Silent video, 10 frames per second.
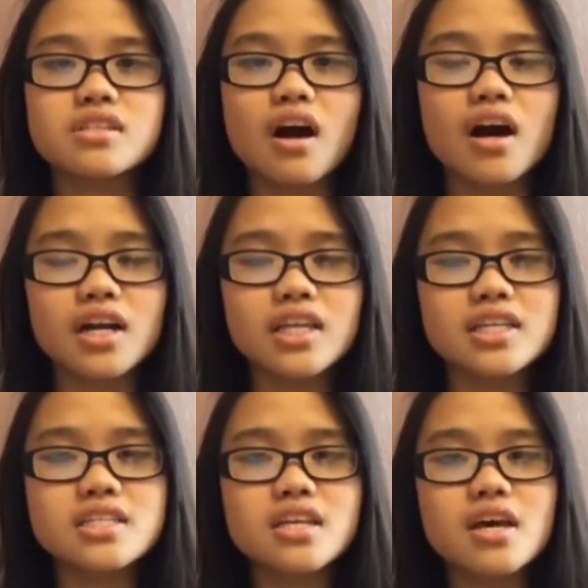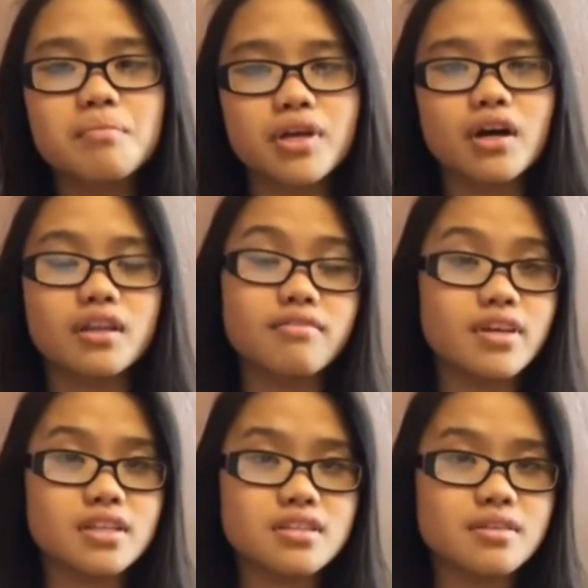the audience beyond the
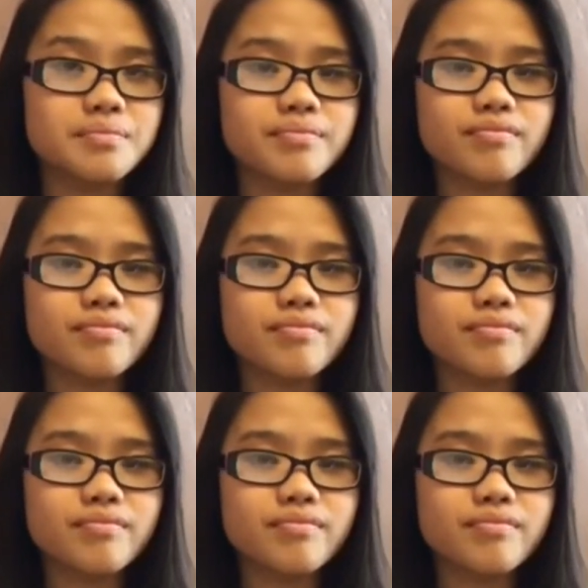victim.